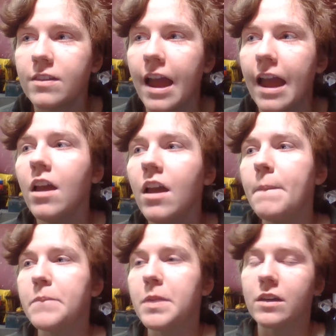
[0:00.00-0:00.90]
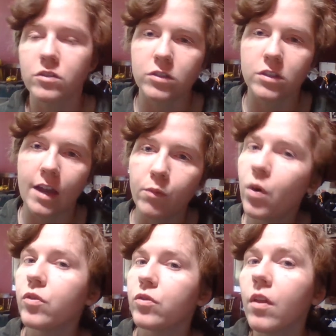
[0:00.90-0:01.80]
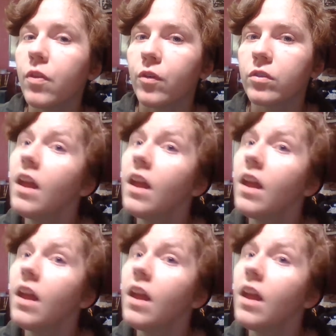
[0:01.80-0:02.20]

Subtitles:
that because there's that one, there's others.